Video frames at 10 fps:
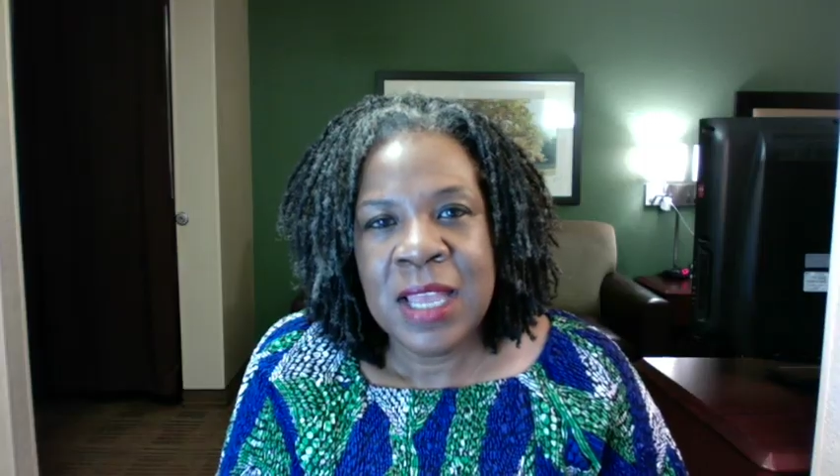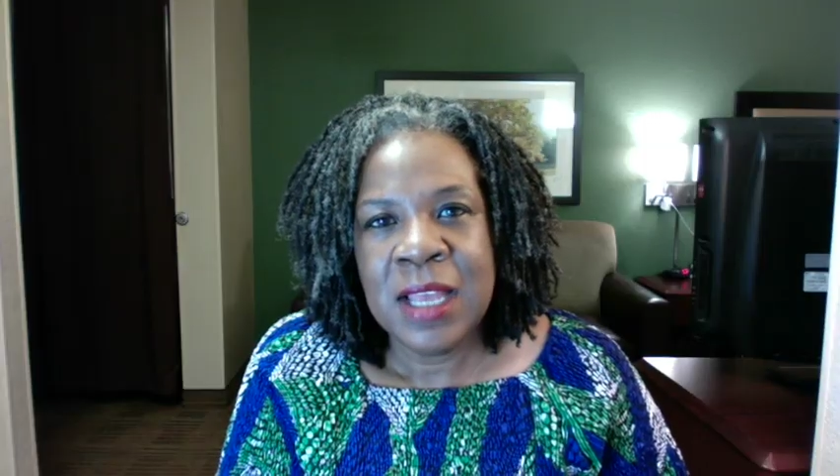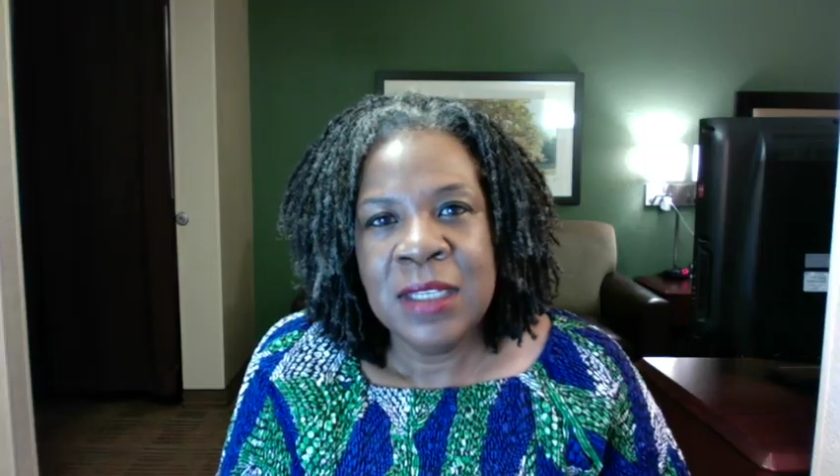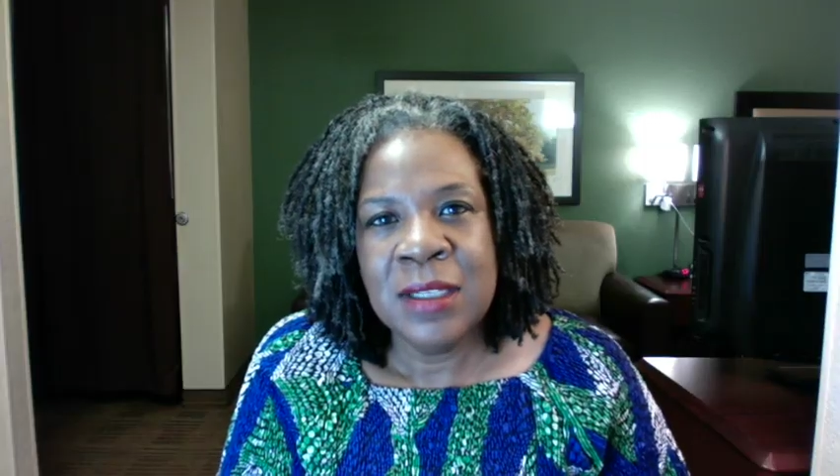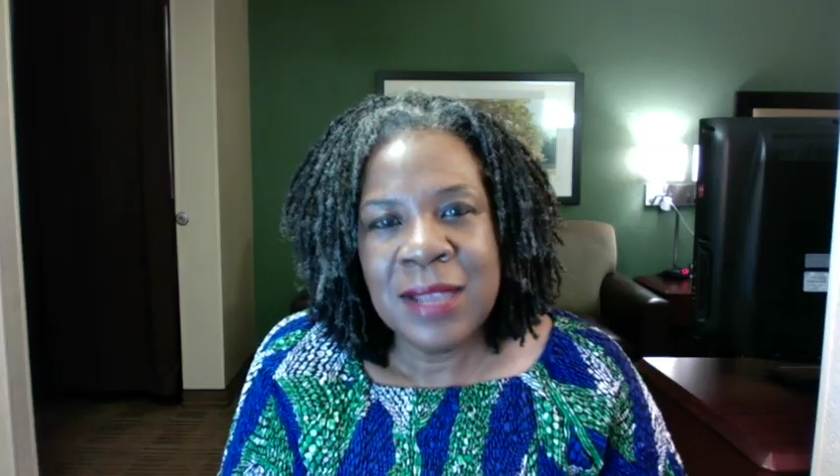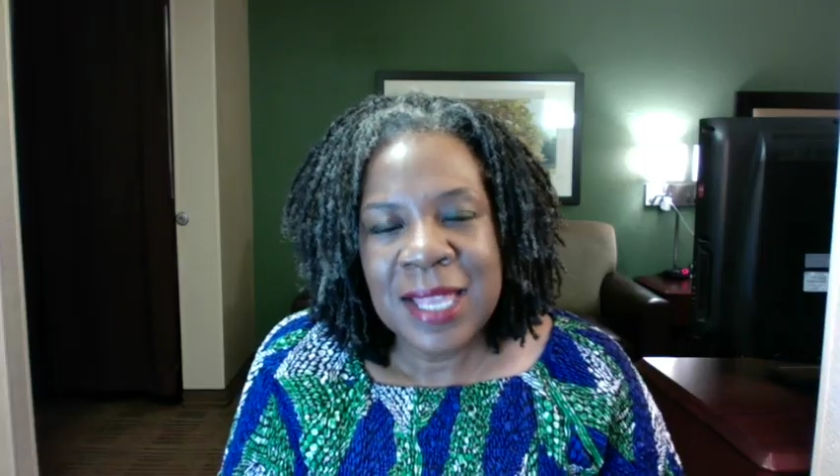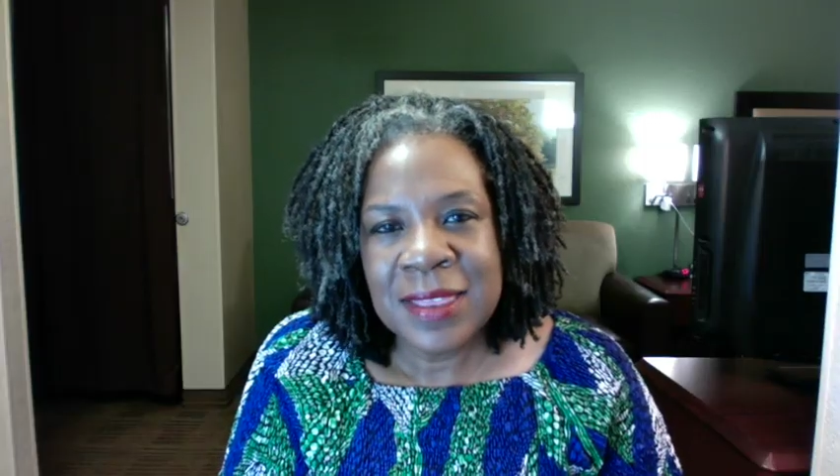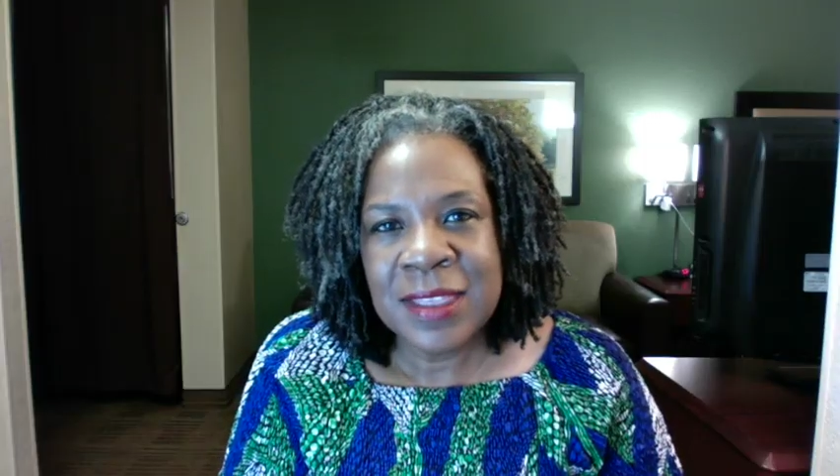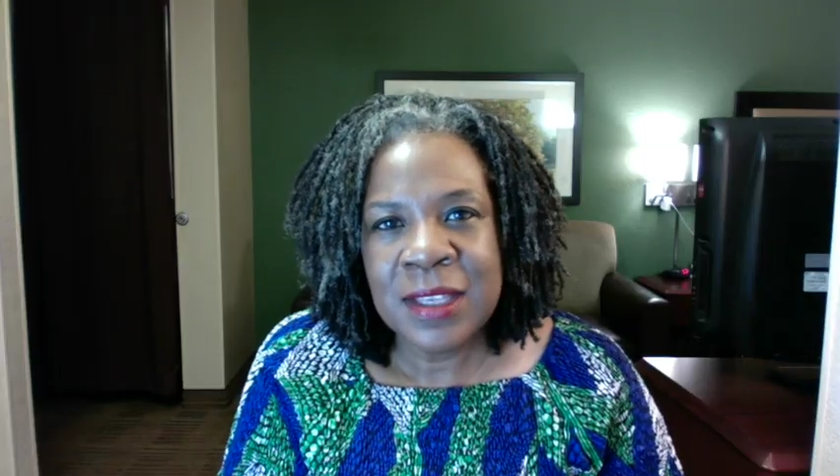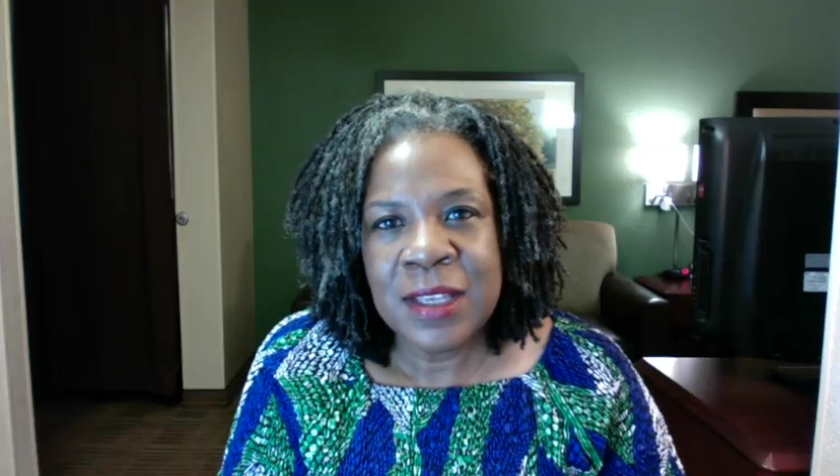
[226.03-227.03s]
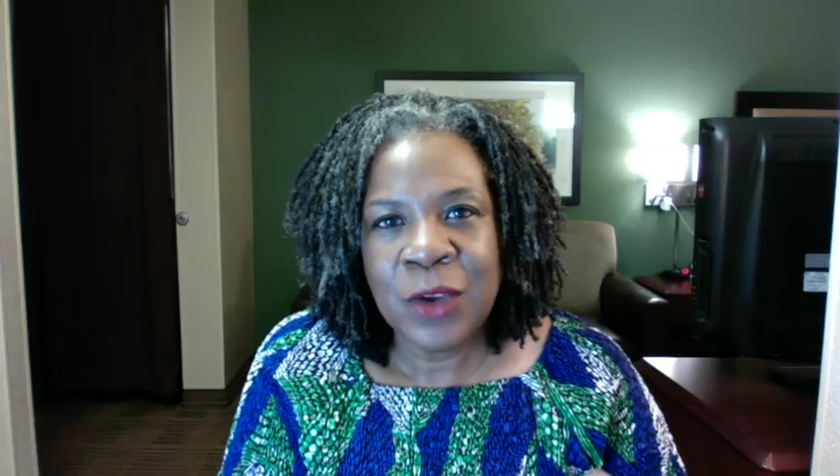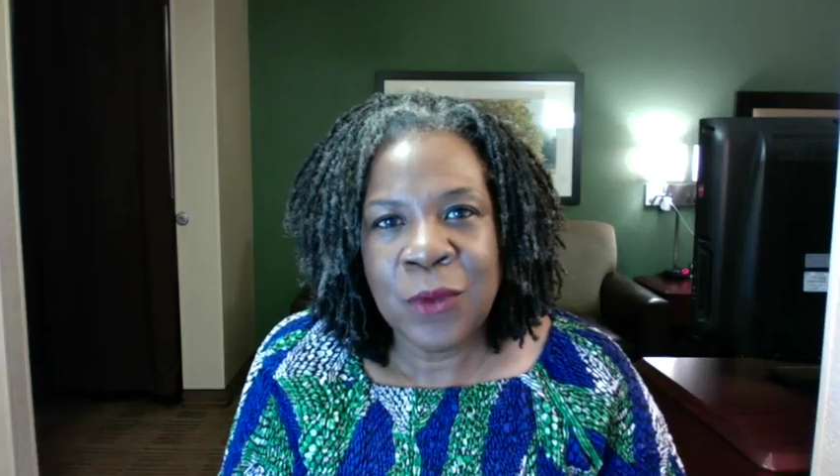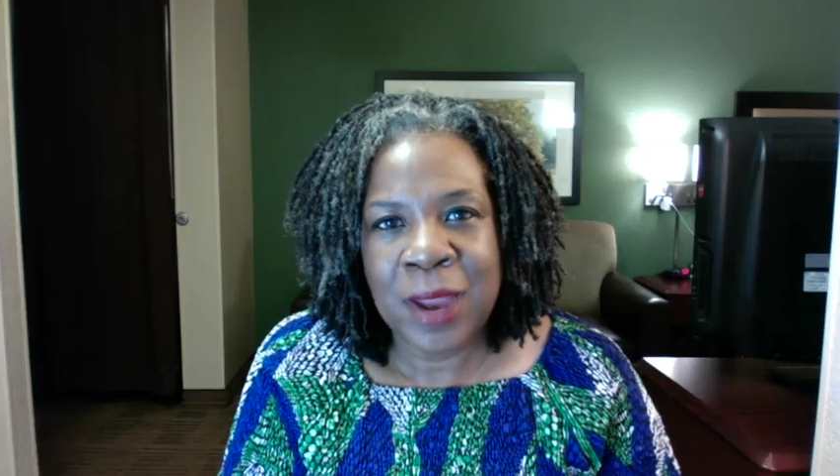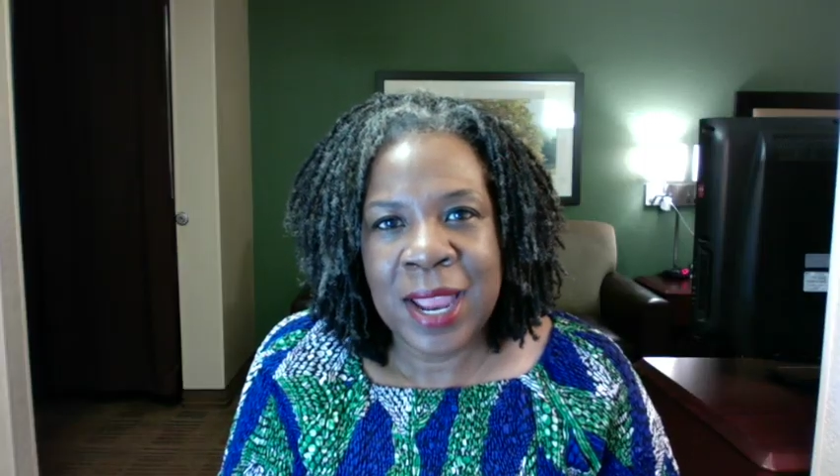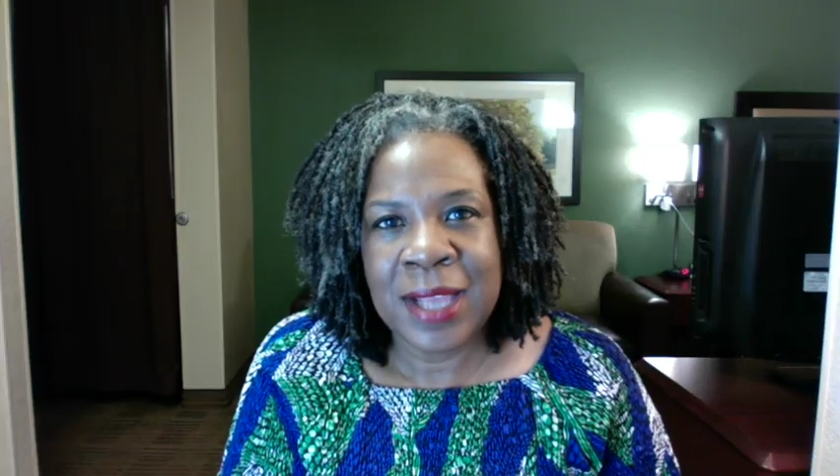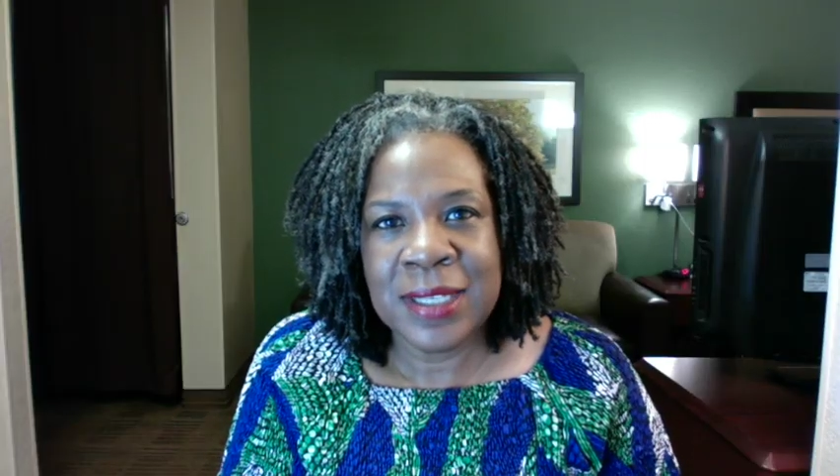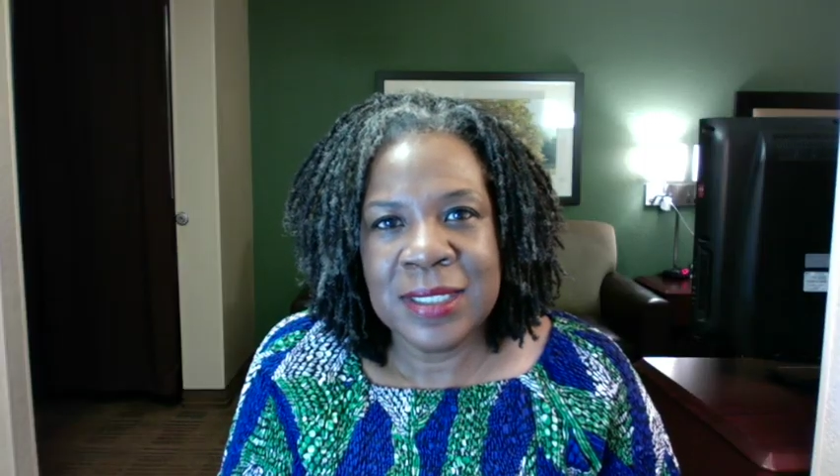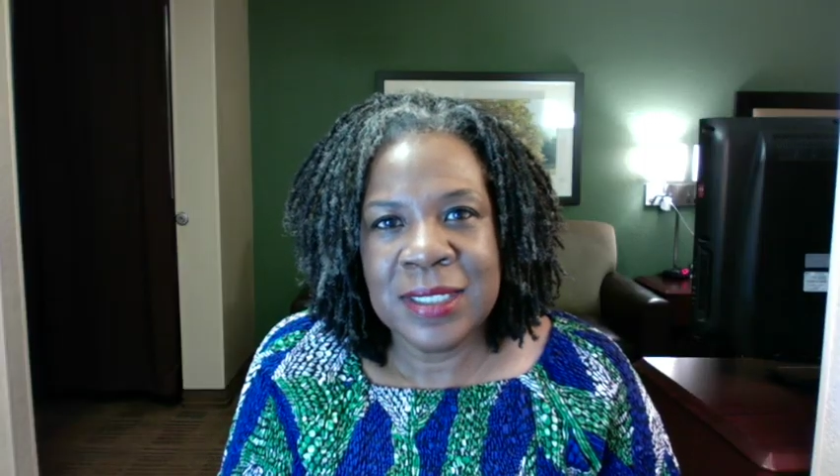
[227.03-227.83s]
look at the grant.